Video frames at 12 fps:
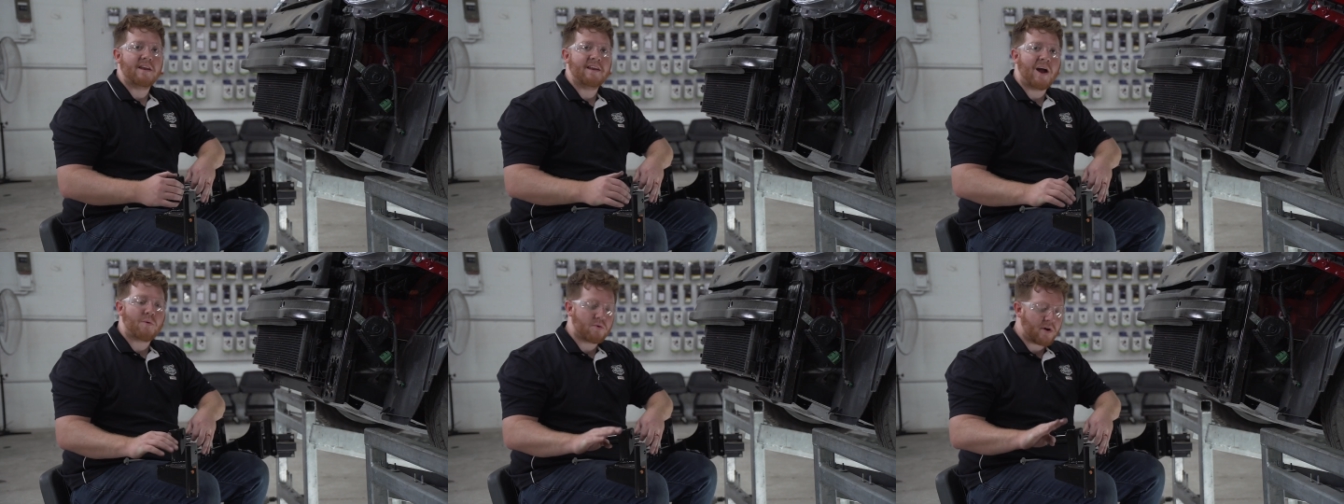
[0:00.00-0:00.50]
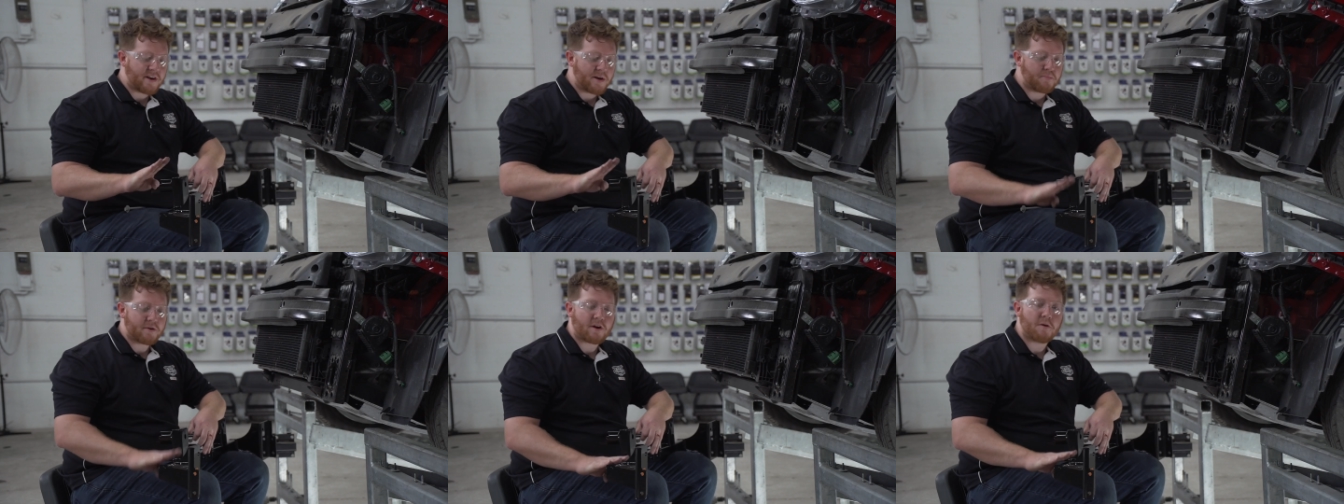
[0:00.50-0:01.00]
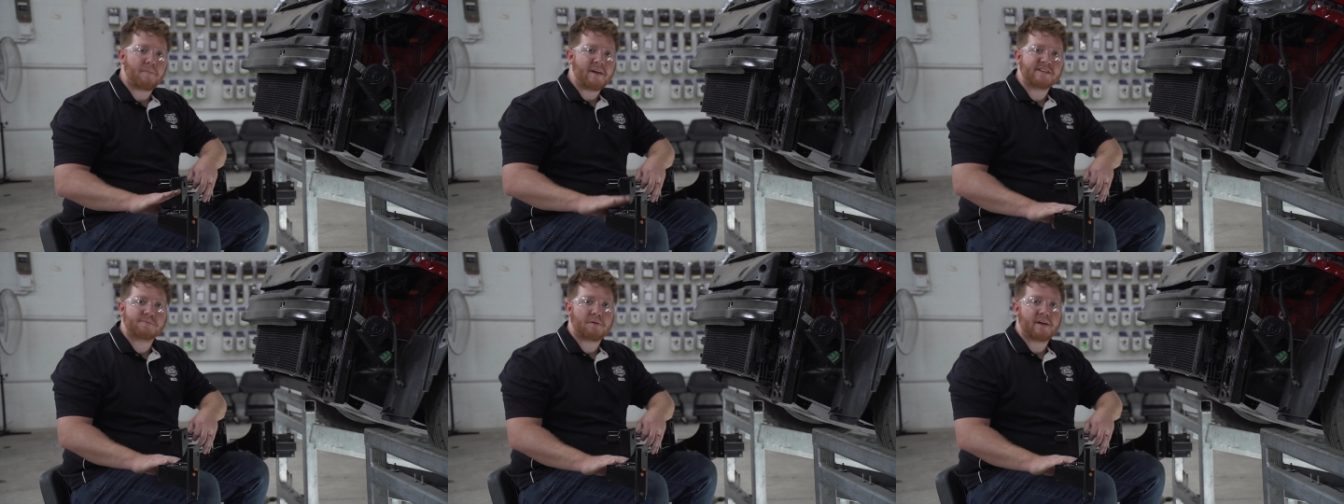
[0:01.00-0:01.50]
Now we're ready to bring our
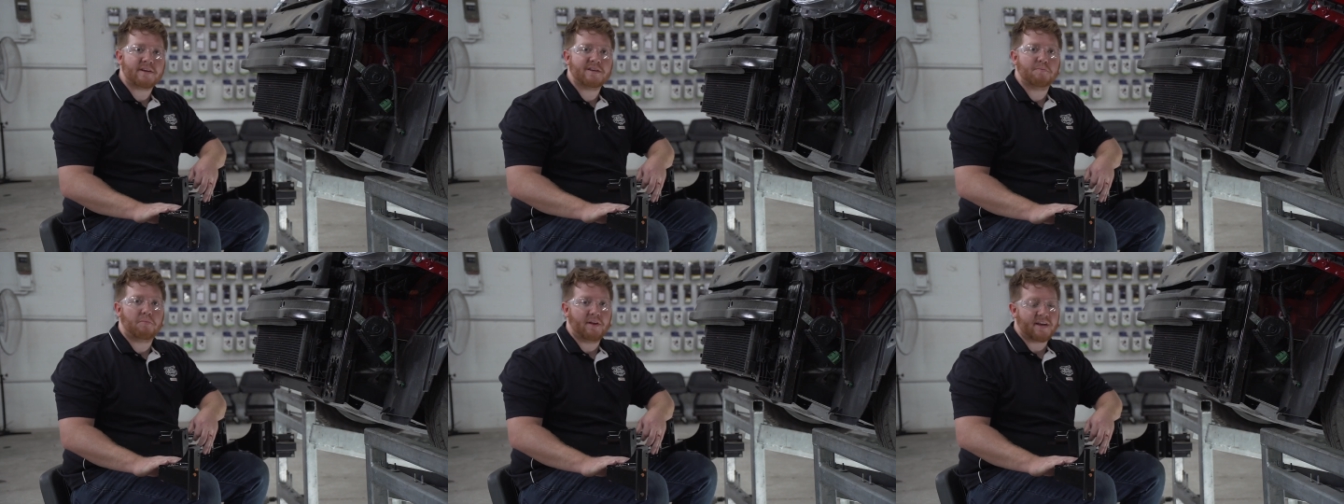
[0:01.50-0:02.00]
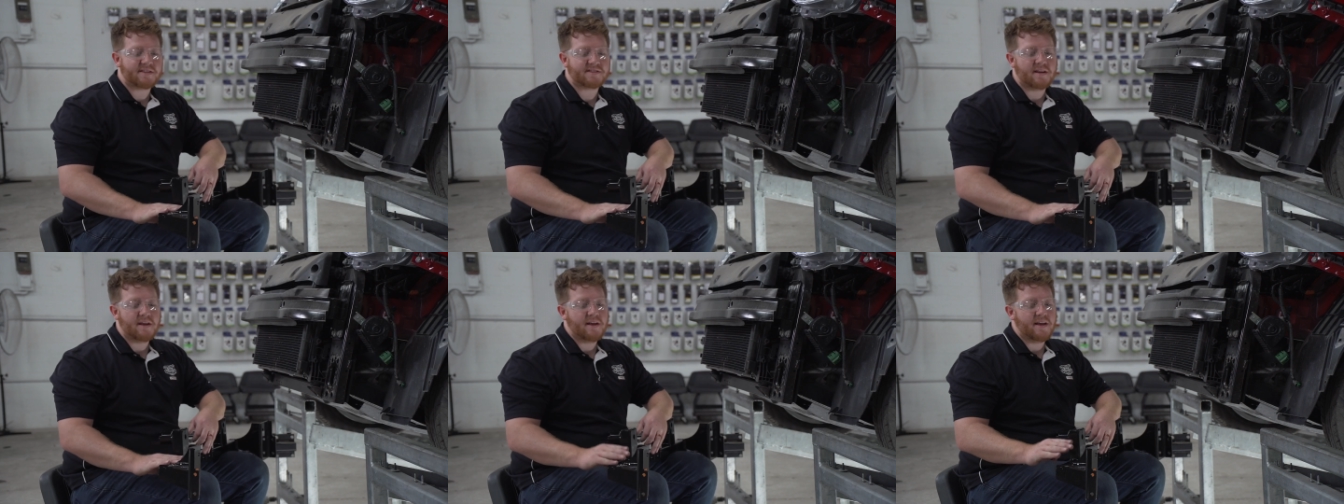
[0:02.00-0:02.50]
base plate into place.